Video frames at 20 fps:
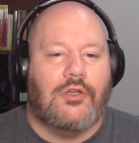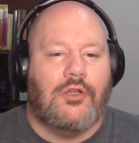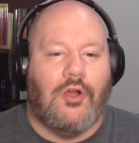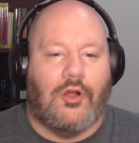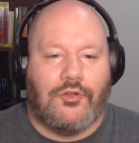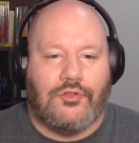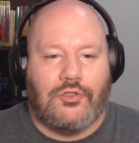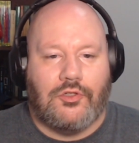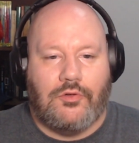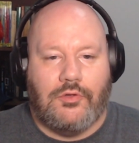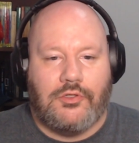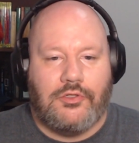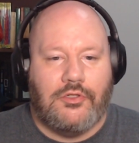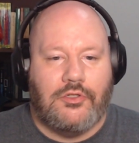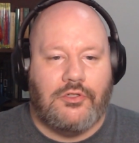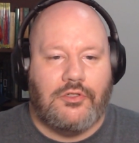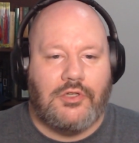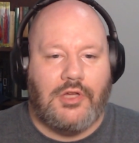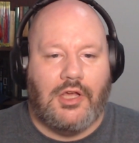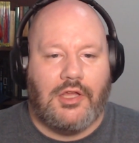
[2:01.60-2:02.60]

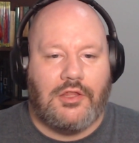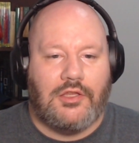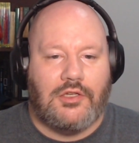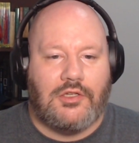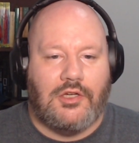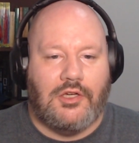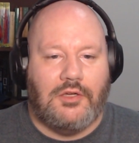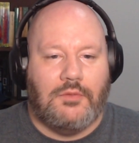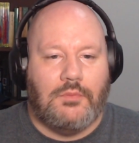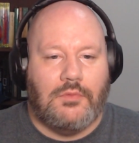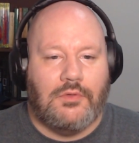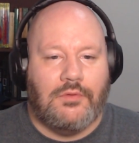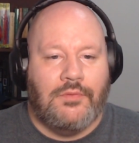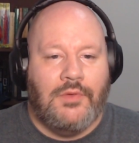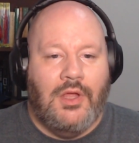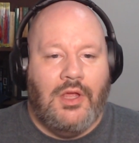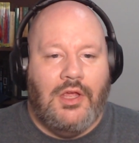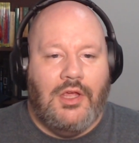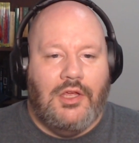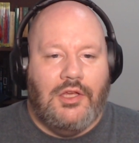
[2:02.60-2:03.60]
consequences at the time.
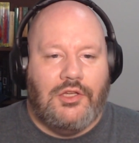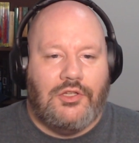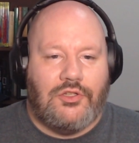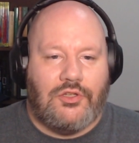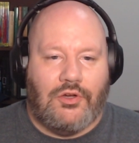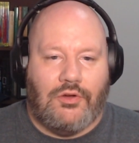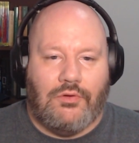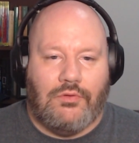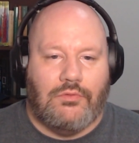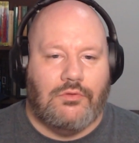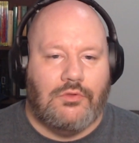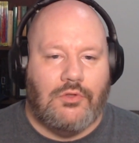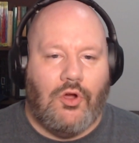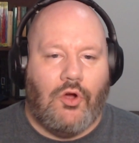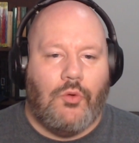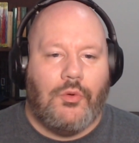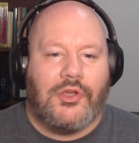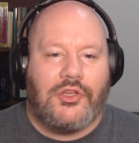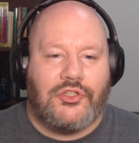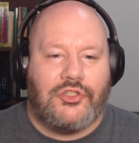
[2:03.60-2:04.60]
So
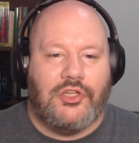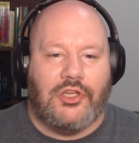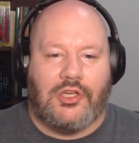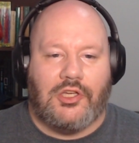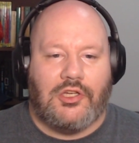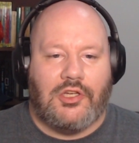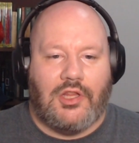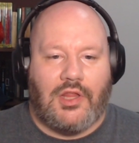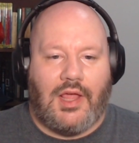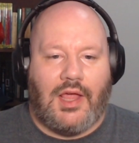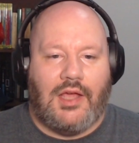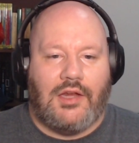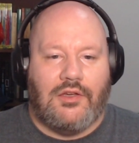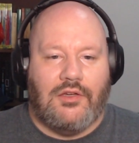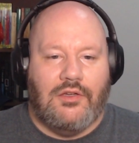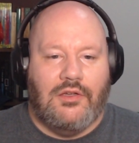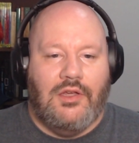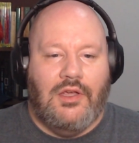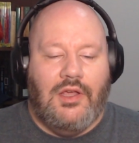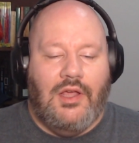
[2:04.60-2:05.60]
always dig into that.
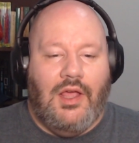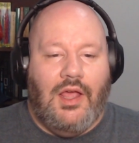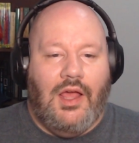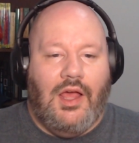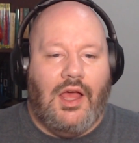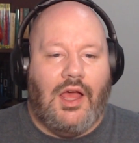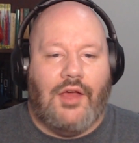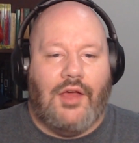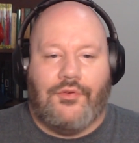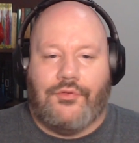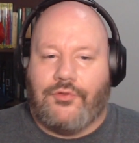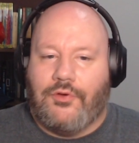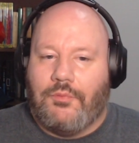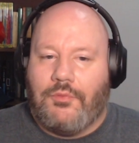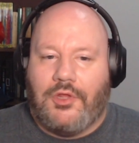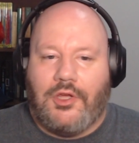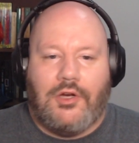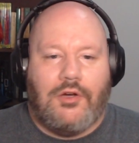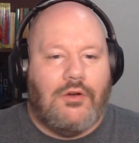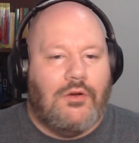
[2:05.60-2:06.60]
From
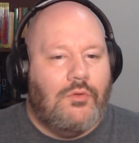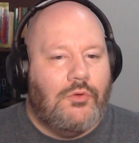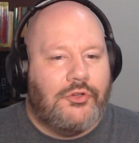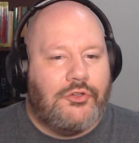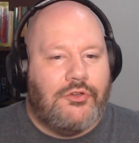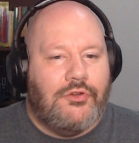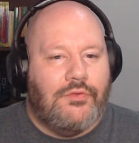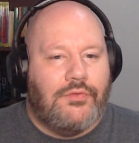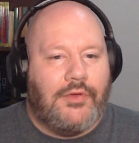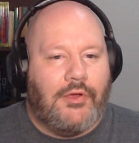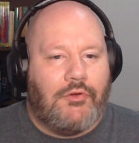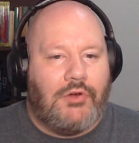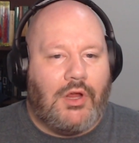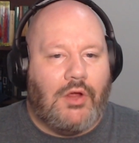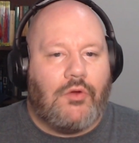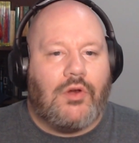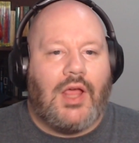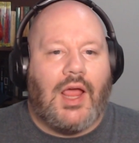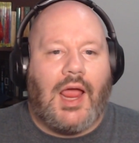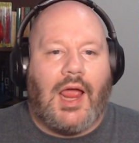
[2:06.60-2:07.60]
there, once you've found
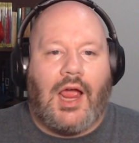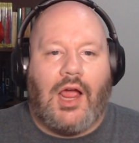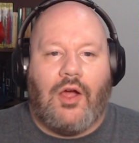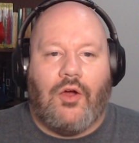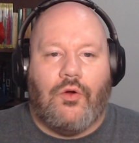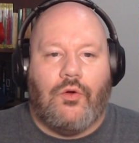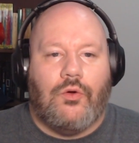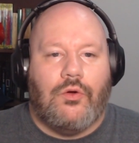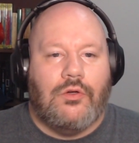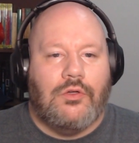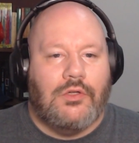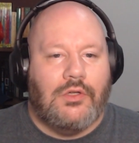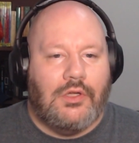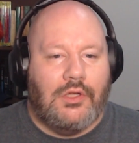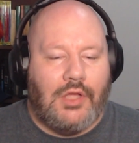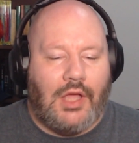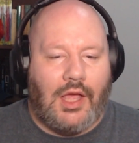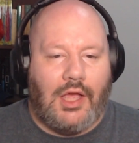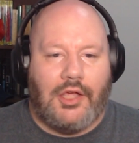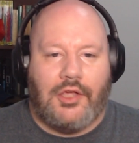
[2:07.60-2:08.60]
out how
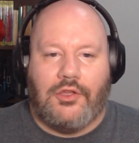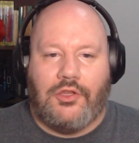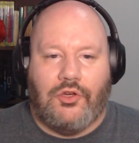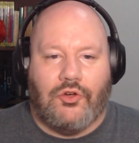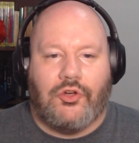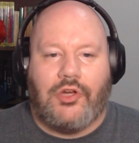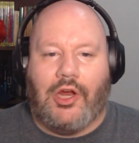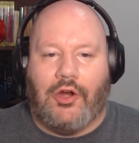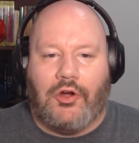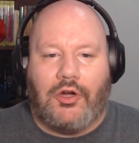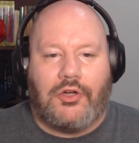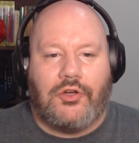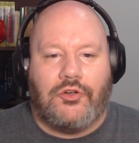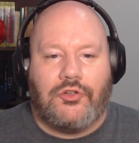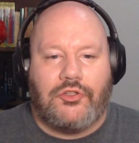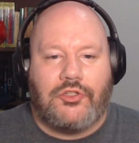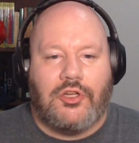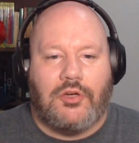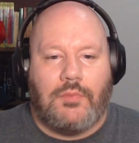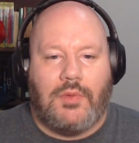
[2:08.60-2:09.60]
your character
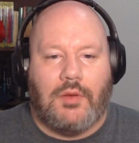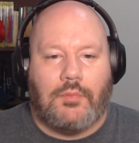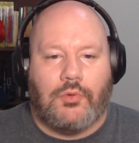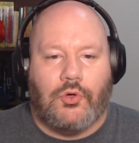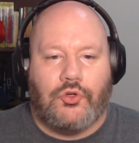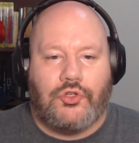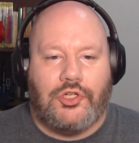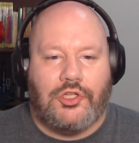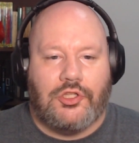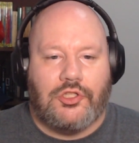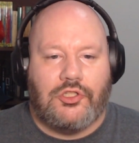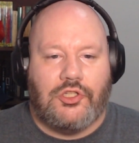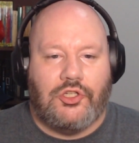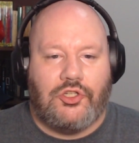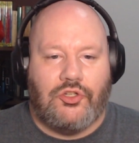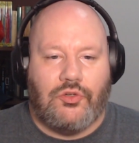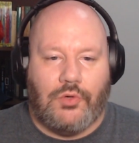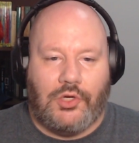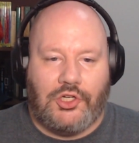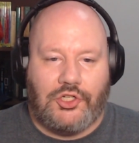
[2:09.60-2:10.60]
is going to be approaching the
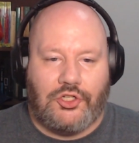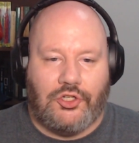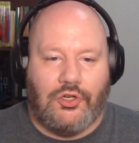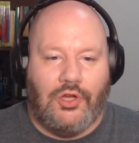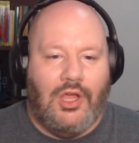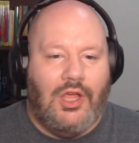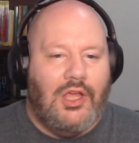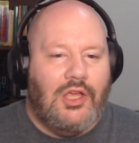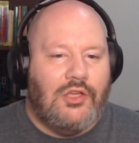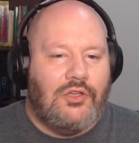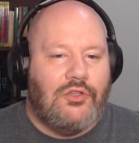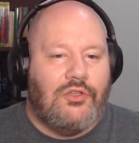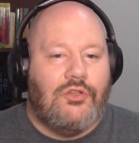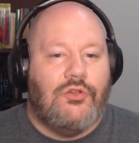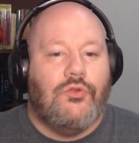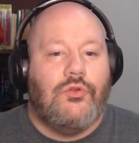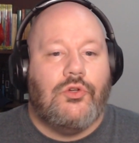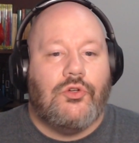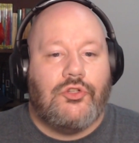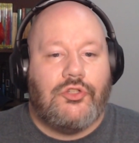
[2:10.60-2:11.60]
situation,
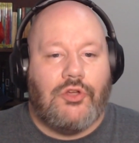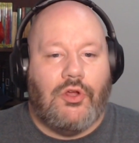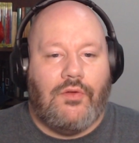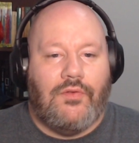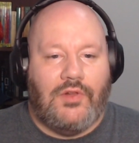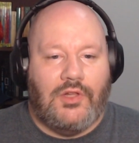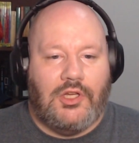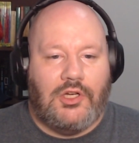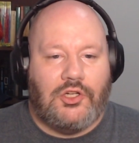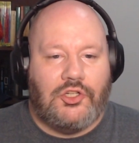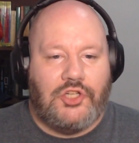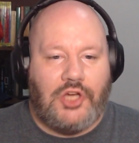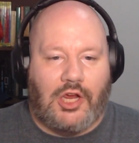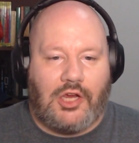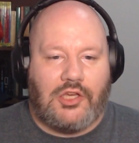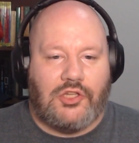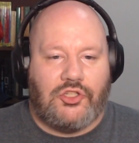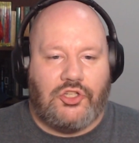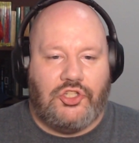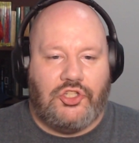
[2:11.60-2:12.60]
do yourself a little
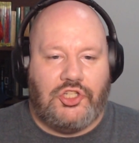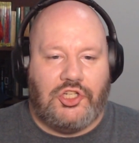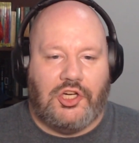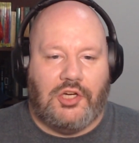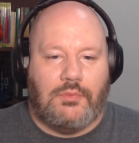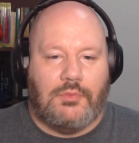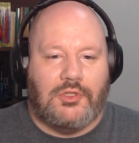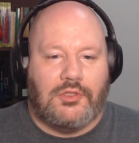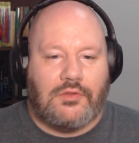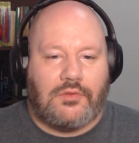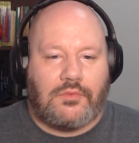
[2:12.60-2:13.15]
check as a GM.